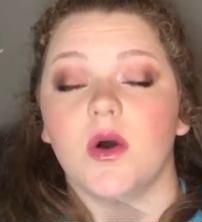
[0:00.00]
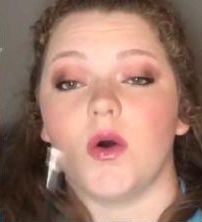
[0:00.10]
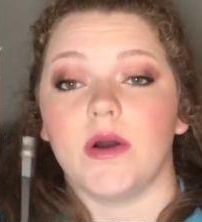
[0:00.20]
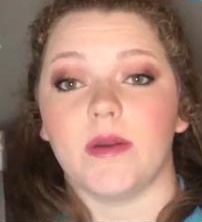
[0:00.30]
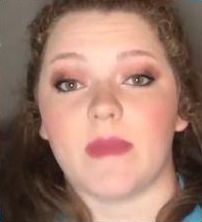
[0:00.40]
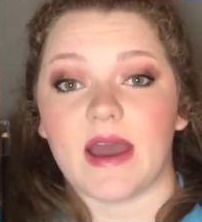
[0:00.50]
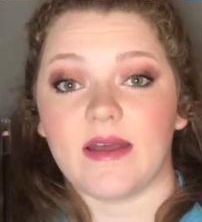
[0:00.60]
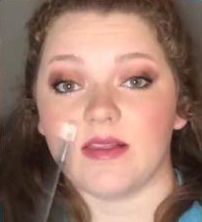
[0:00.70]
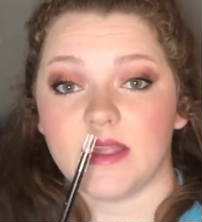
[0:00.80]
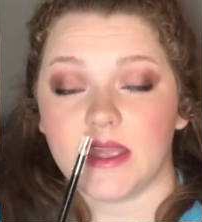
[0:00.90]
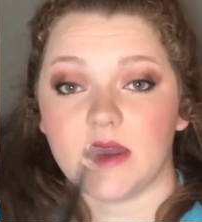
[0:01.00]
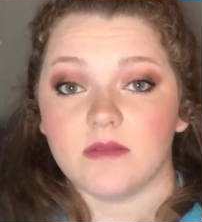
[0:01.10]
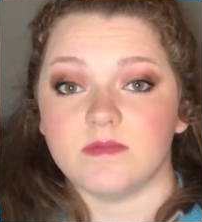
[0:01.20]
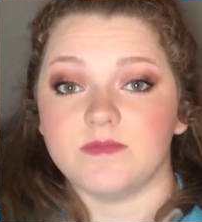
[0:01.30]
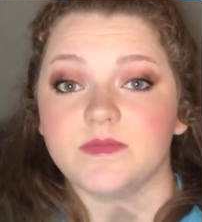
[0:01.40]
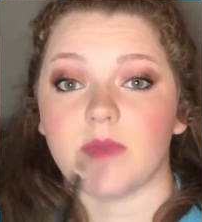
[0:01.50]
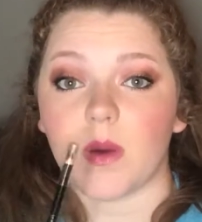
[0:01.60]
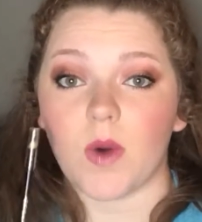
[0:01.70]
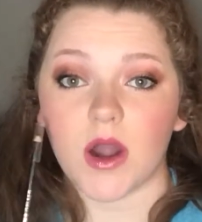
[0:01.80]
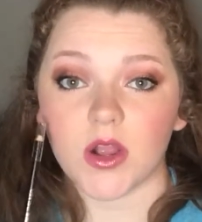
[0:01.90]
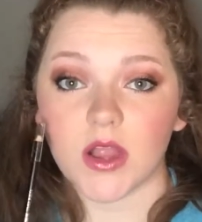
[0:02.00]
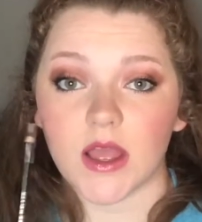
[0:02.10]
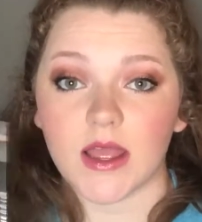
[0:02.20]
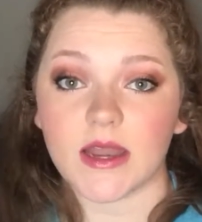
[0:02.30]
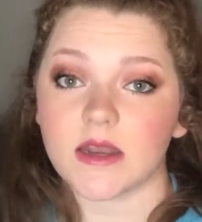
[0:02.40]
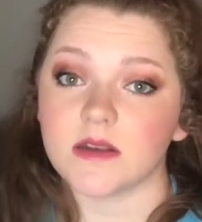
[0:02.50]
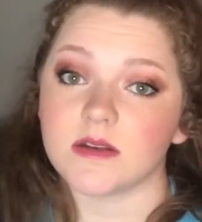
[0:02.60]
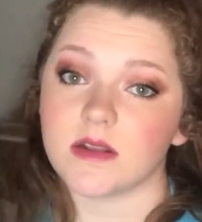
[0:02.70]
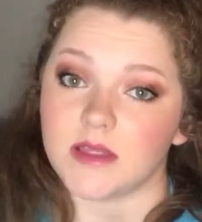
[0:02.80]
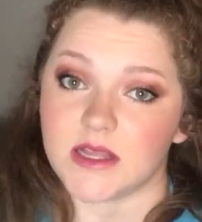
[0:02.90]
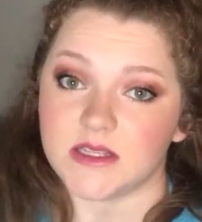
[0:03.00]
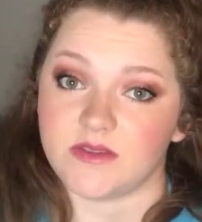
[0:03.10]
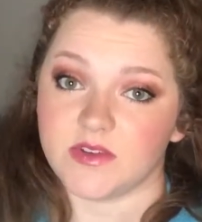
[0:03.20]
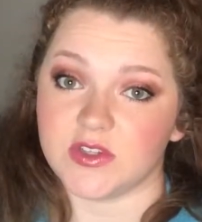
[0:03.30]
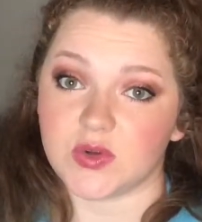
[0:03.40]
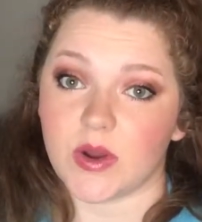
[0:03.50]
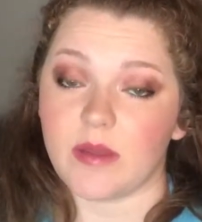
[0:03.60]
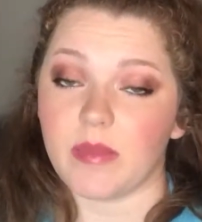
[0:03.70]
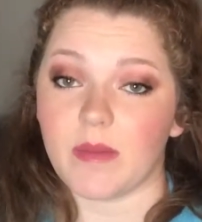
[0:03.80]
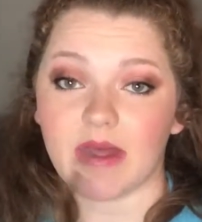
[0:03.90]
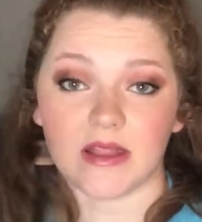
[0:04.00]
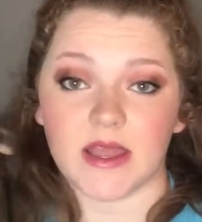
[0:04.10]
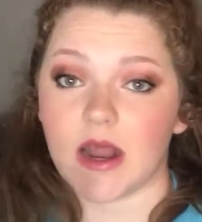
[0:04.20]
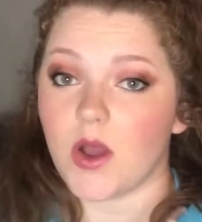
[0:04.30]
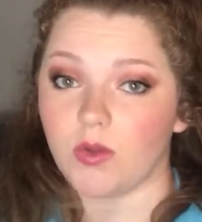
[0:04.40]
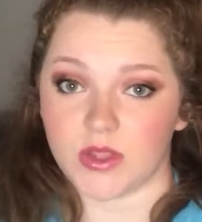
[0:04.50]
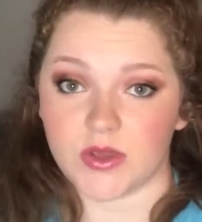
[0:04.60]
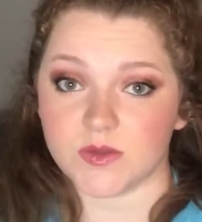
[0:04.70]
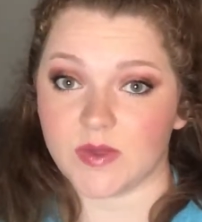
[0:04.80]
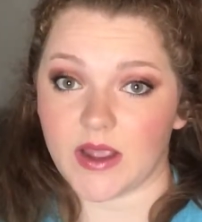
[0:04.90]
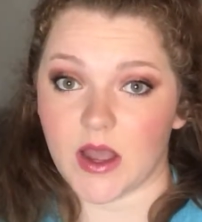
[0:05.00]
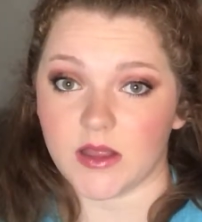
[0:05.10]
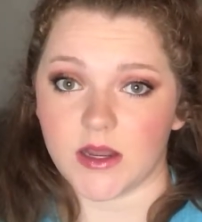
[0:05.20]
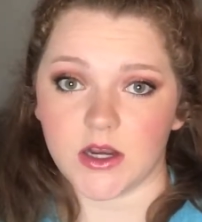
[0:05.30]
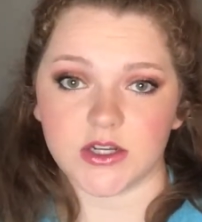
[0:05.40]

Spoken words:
on my lid. My waterline, that's a different story, but my lid, I only use black eyeliner.